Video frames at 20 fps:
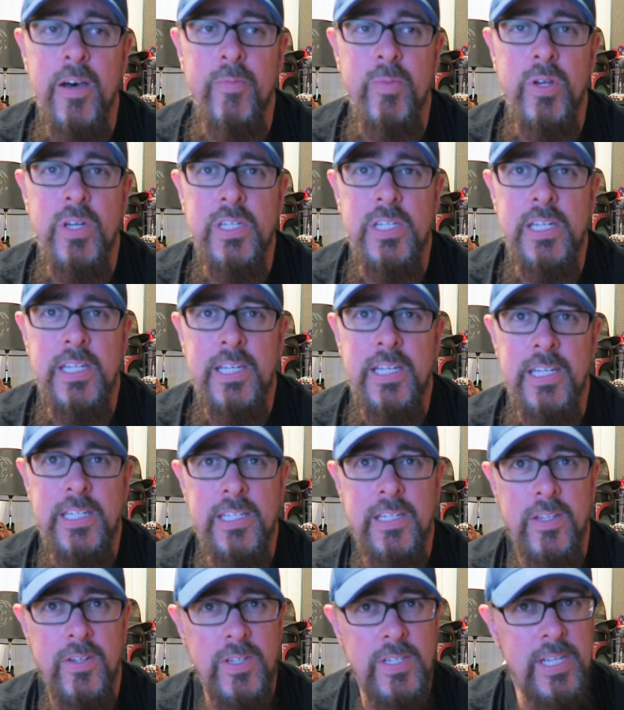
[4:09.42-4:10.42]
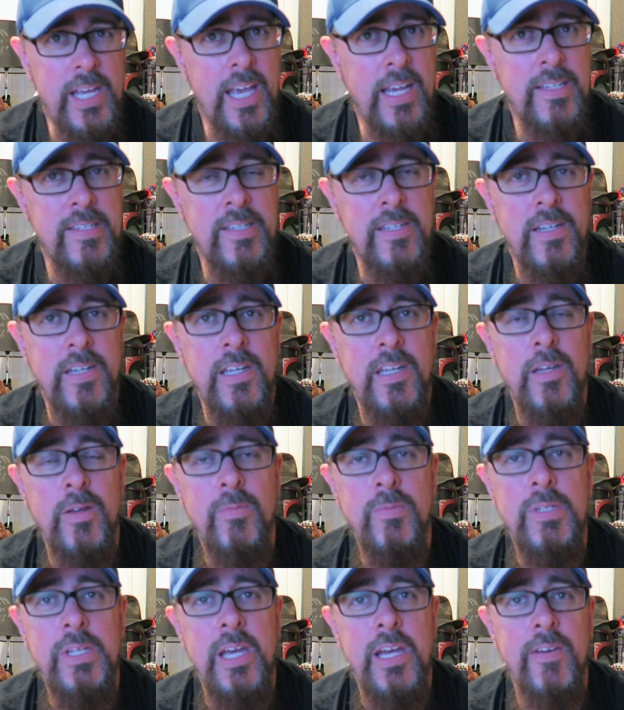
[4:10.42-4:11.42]
Because I think it's a little taxing on
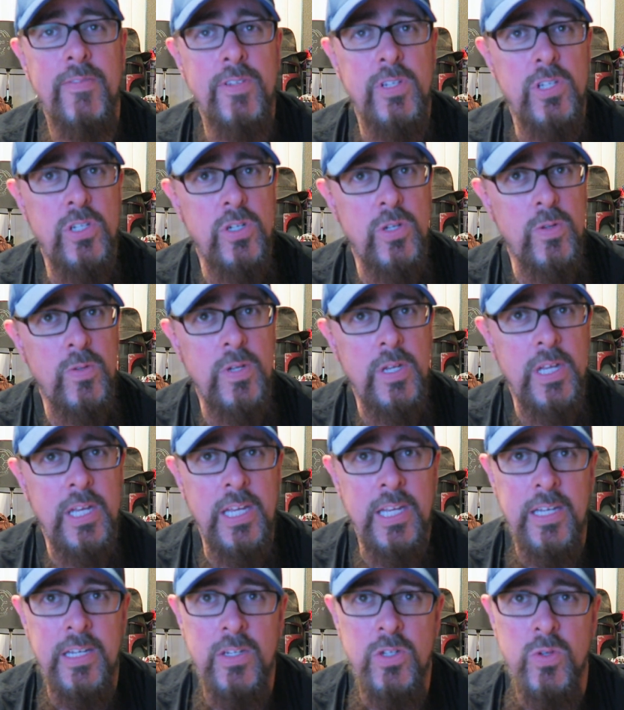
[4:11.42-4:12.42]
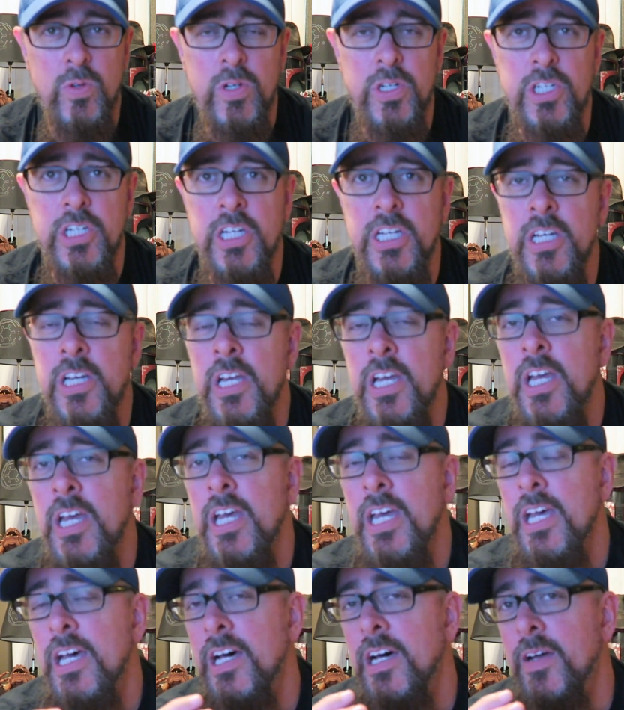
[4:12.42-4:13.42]
him to have to shoot in Georgia,
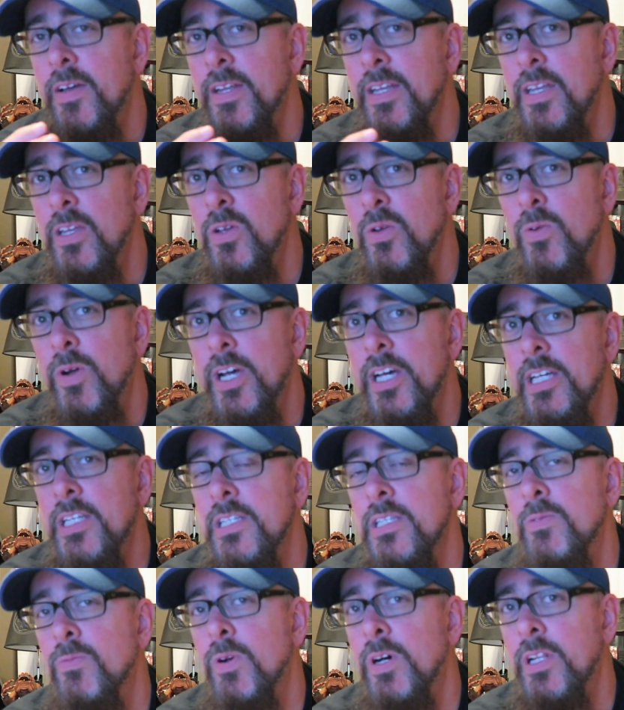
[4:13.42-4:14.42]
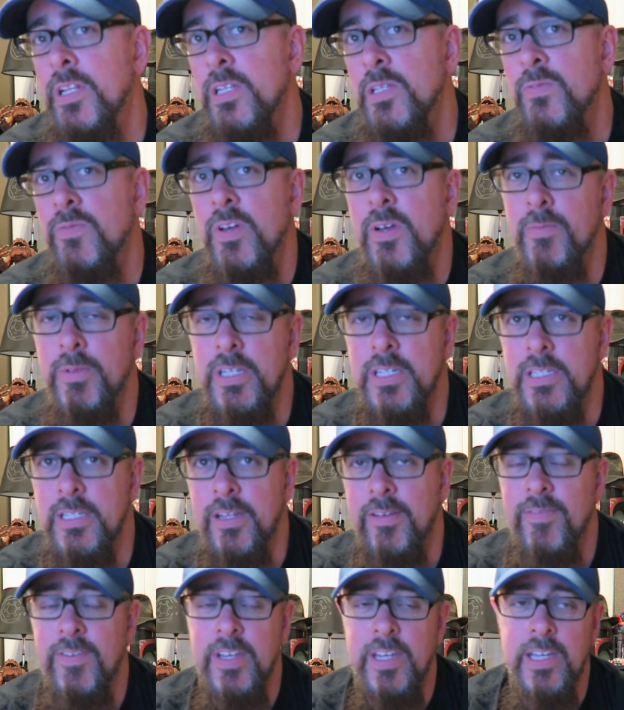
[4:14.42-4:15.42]
in the U.S., while his family's
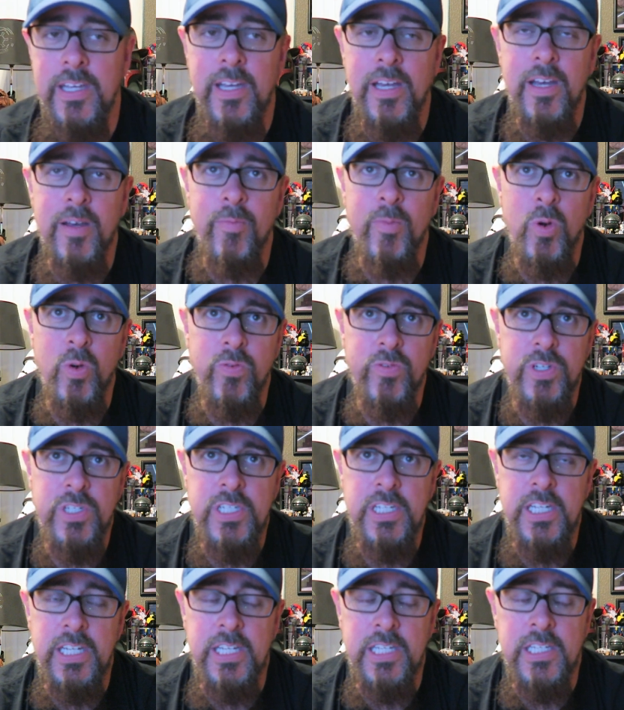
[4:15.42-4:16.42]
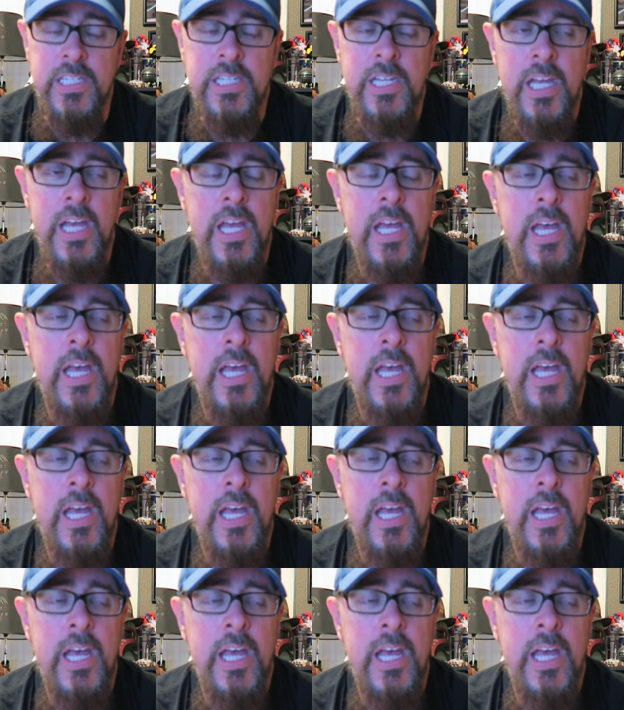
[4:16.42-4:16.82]
living overseas.